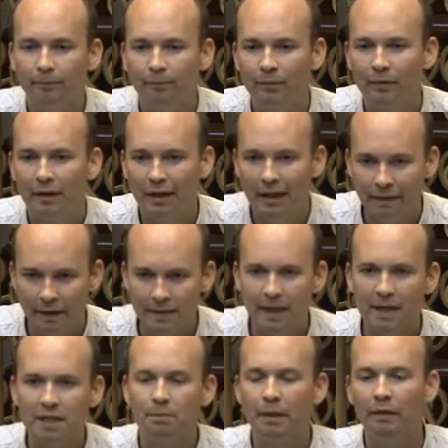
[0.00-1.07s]
in this
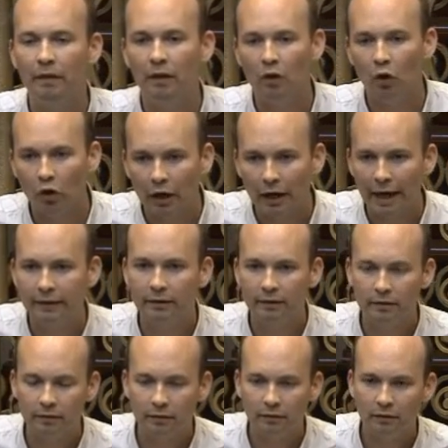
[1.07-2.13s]
has been the
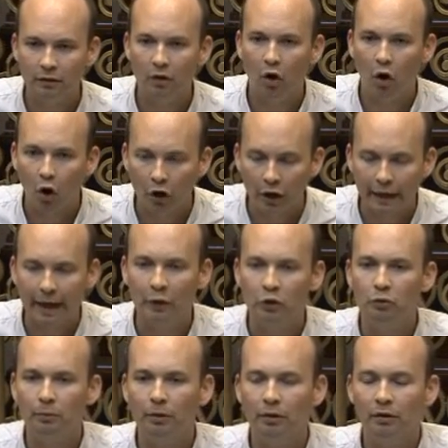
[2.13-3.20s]
unelected,
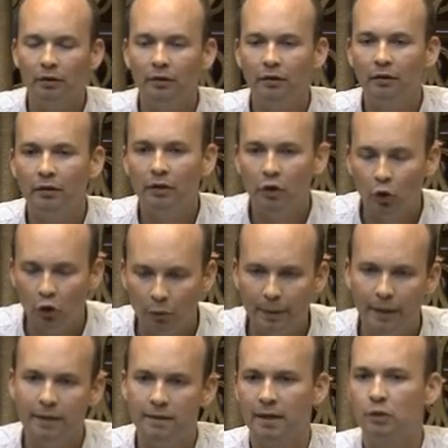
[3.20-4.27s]
unaccountable
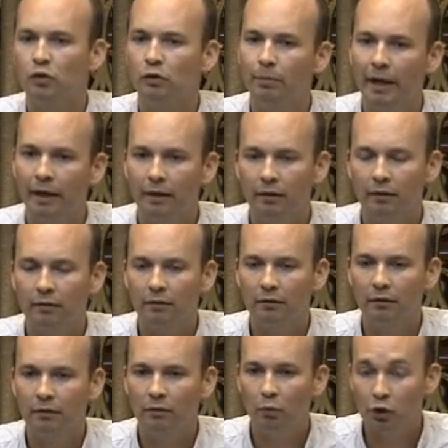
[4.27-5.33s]
European Central Bank,
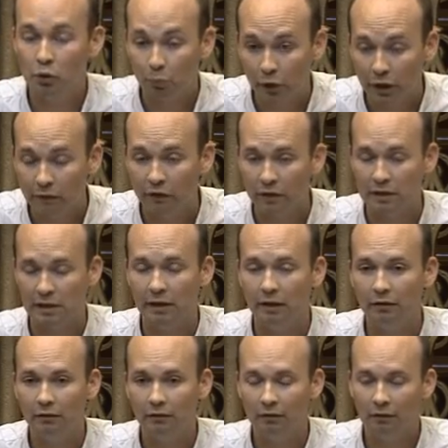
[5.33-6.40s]
which previously
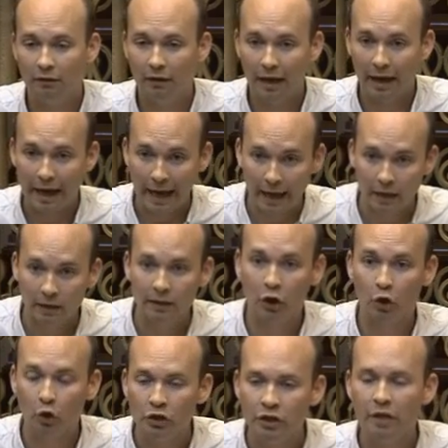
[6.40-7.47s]
held a
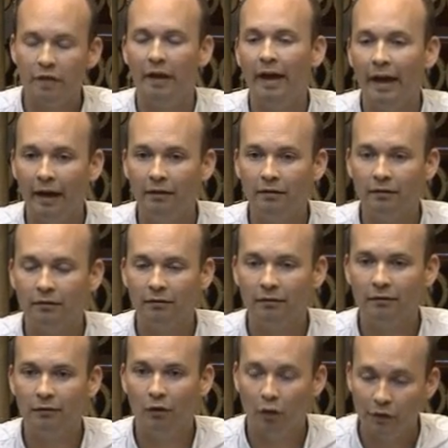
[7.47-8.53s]
gun to the head
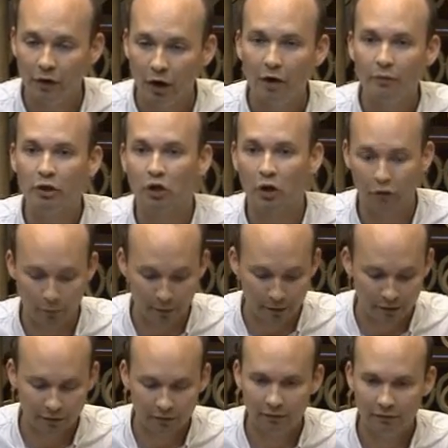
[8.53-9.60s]
of the Irish
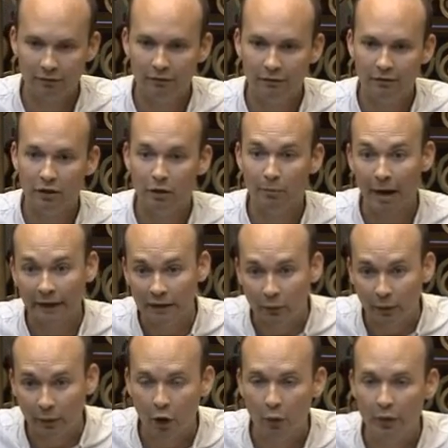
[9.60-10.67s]
government, demanding we
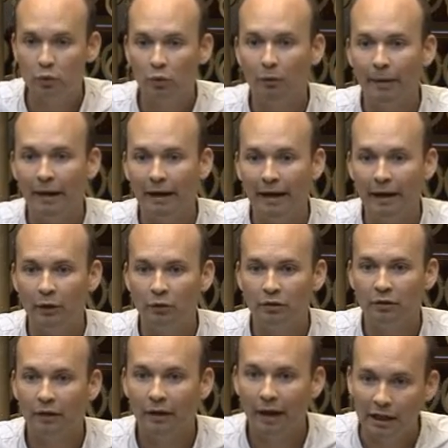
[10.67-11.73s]
go into a bailout
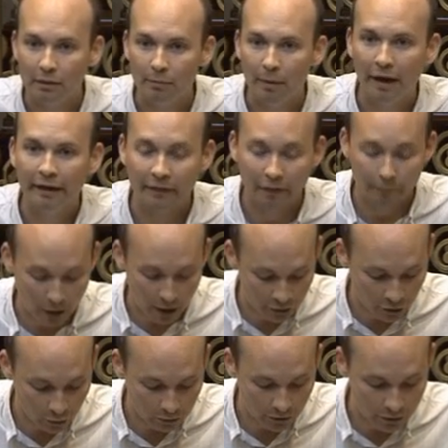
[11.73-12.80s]
and demanding that
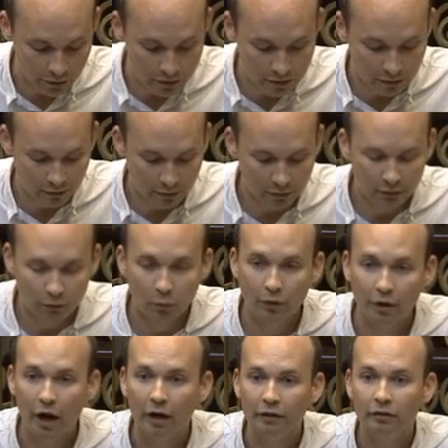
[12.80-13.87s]
bondholders were
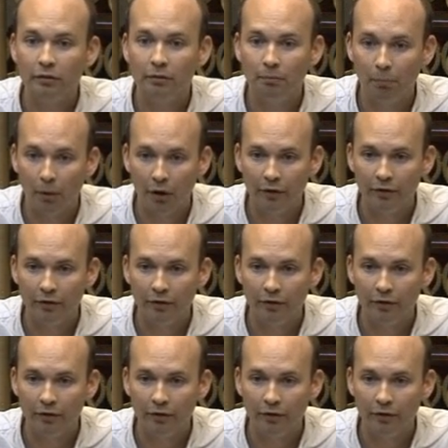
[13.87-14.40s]
not burnt.